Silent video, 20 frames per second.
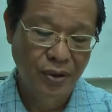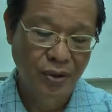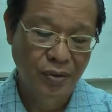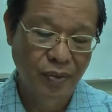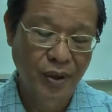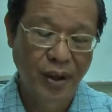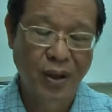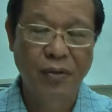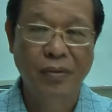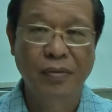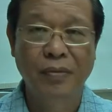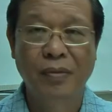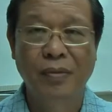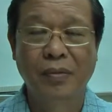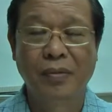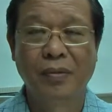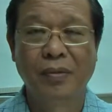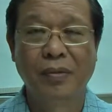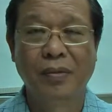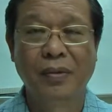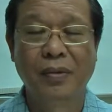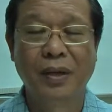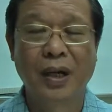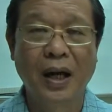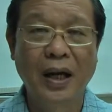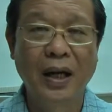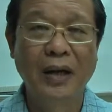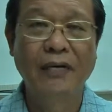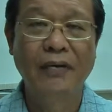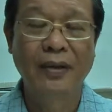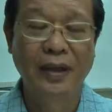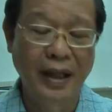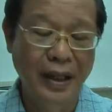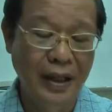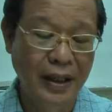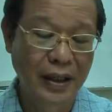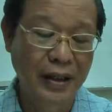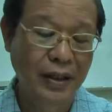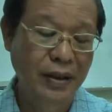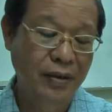about life,
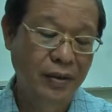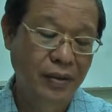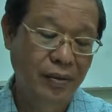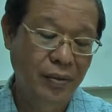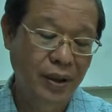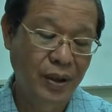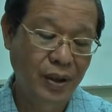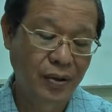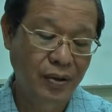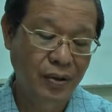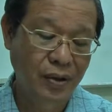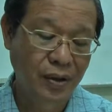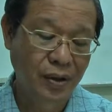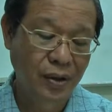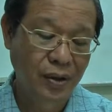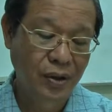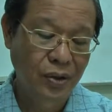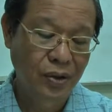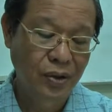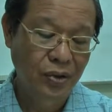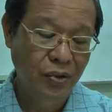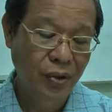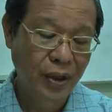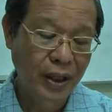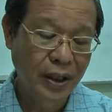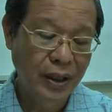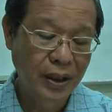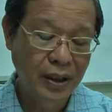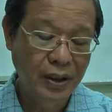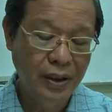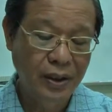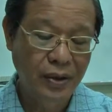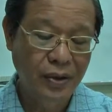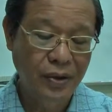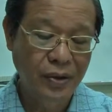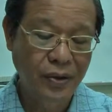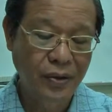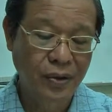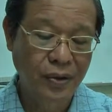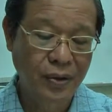death, about training, and
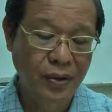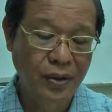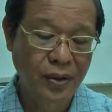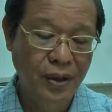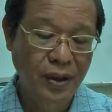so on.